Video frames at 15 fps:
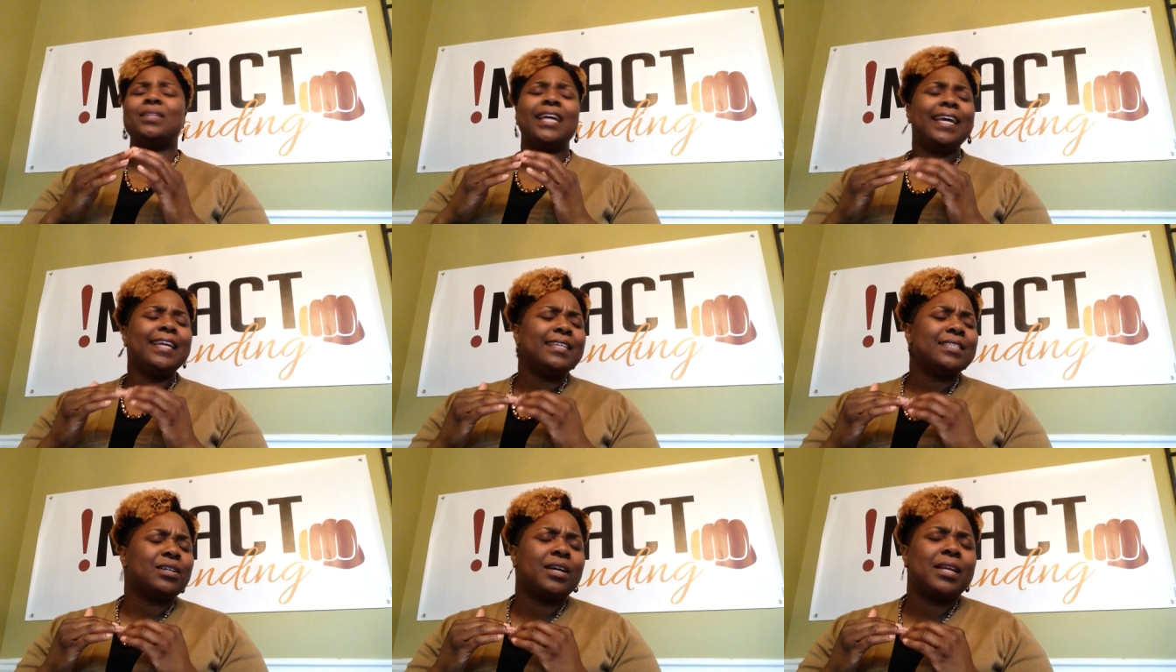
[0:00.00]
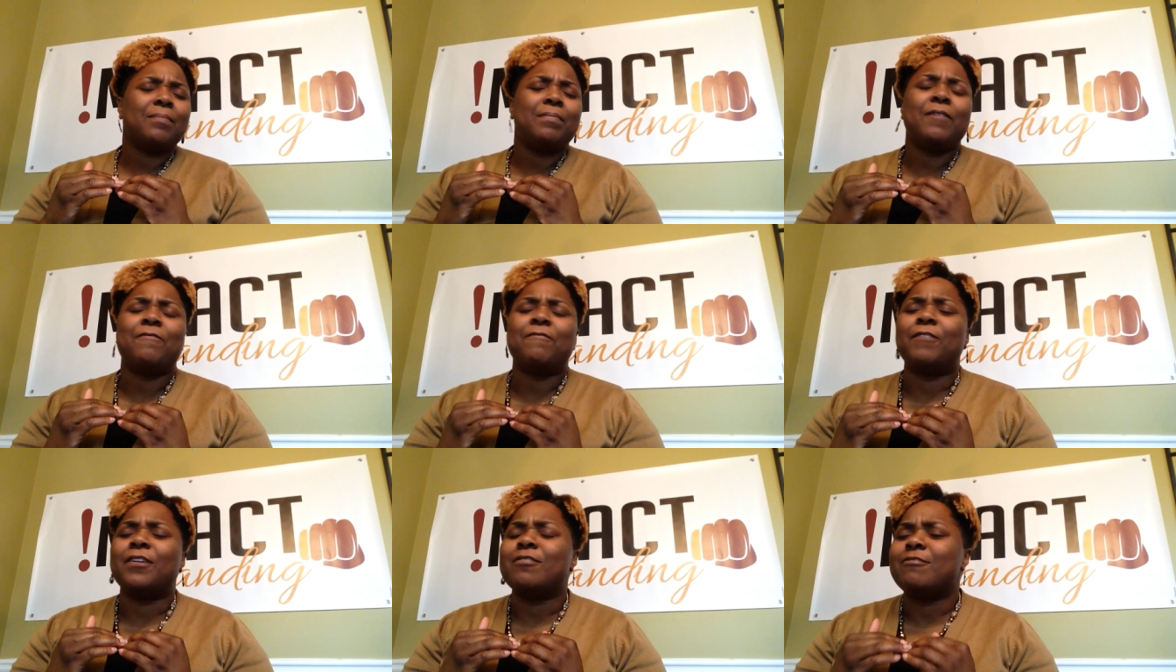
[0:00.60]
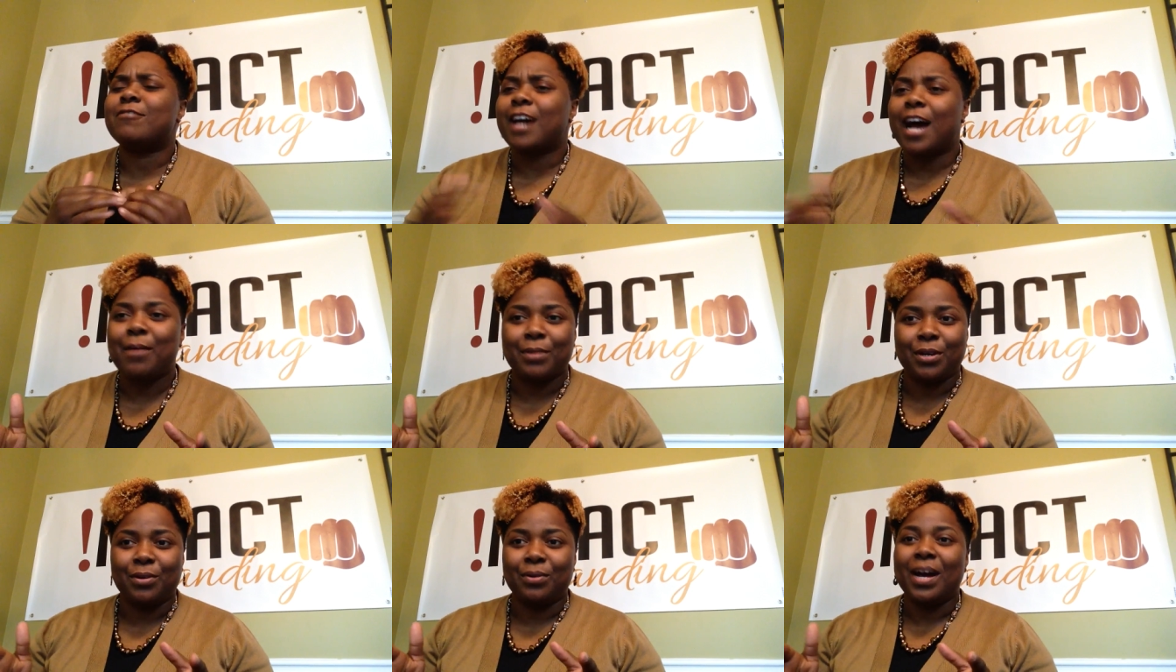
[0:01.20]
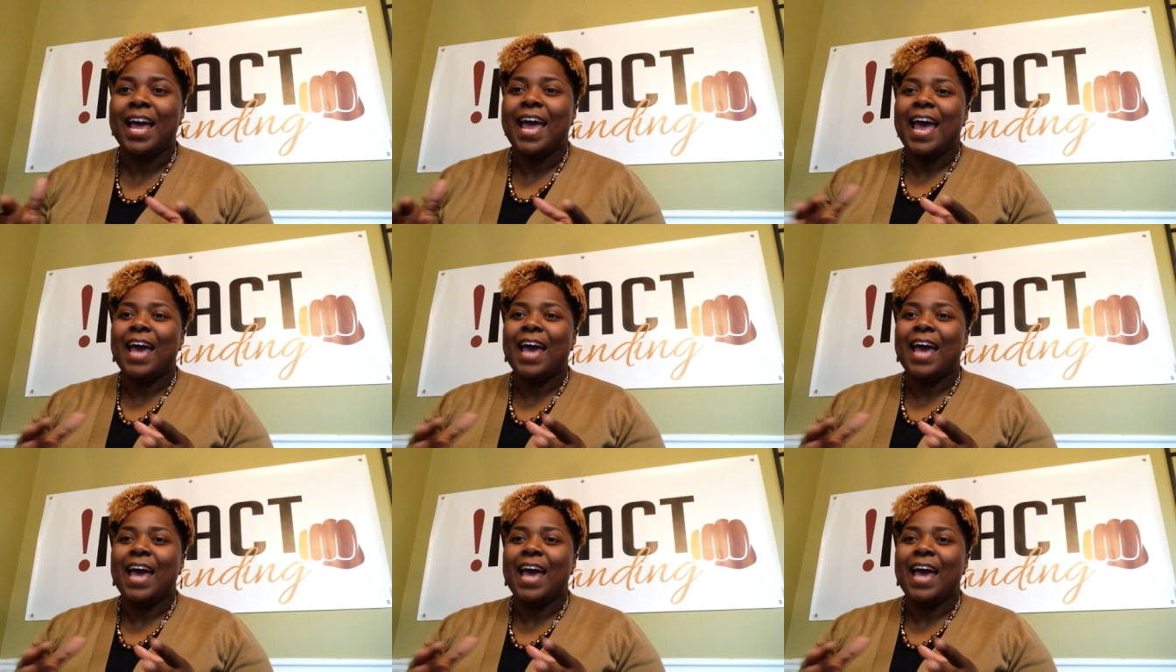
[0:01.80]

It is going to be phenomenal.